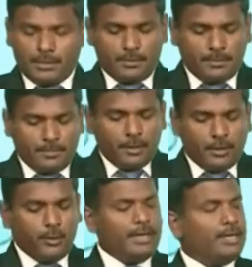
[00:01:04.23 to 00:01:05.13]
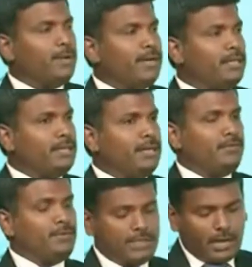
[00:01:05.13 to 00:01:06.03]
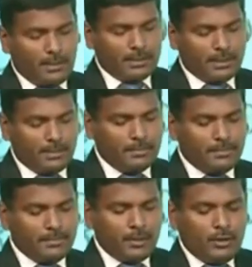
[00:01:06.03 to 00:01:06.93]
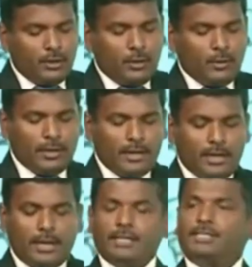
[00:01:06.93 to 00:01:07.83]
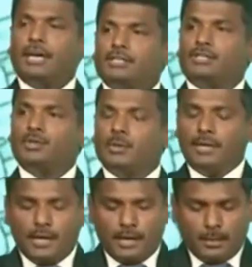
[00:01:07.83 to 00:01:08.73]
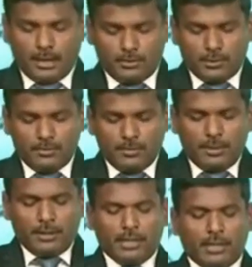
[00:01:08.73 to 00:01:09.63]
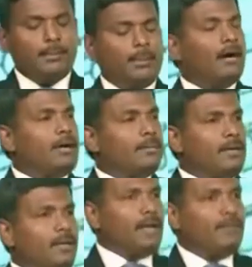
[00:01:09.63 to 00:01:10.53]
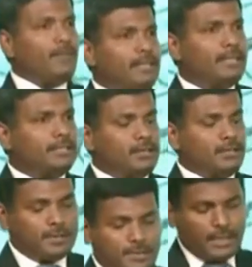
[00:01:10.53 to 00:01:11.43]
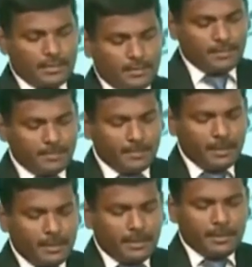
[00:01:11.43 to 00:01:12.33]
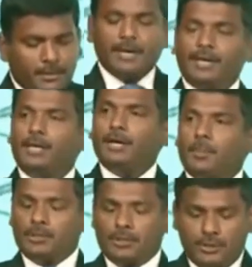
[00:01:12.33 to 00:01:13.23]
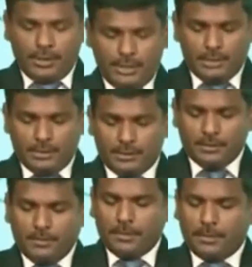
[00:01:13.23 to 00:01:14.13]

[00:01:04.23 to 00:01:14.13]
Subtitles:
Summit 2023 in Vishakapatnam, you will get a chance to hear about the remarkable advantages of the state, the varied opportunities